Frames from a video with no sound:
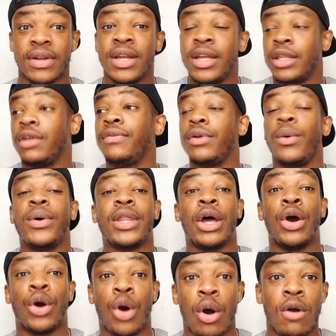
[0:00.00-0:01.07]
You never know what they
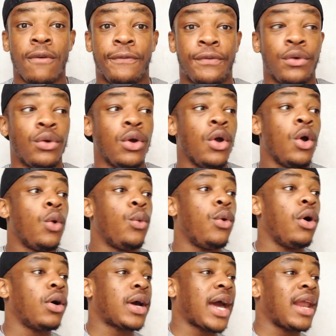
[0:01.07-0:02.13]
were going through,
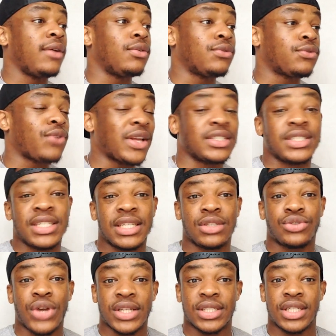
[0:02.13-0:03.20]
what kind of tragedy
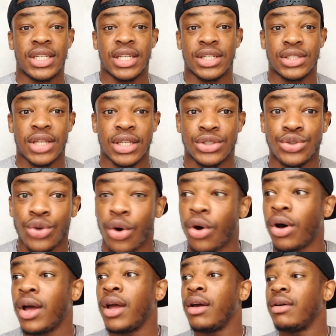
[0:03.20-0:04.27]
tragedy that they
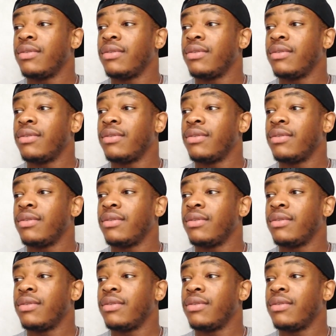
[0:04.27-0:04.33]
saw.